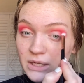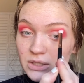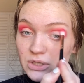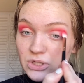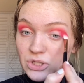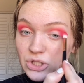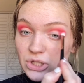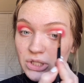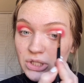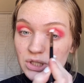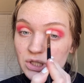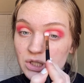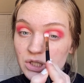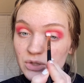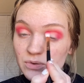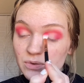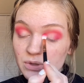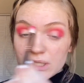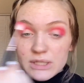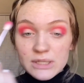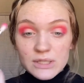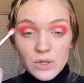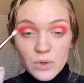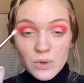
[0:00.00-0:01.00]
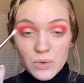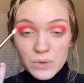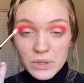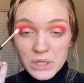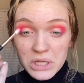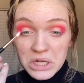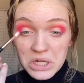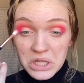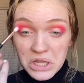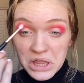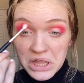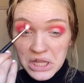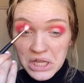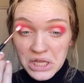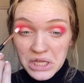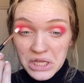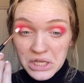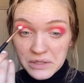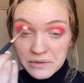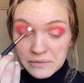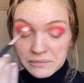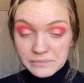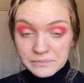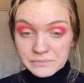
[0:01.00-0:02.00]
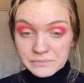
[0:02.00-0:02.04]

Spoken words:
just doing his own little thing.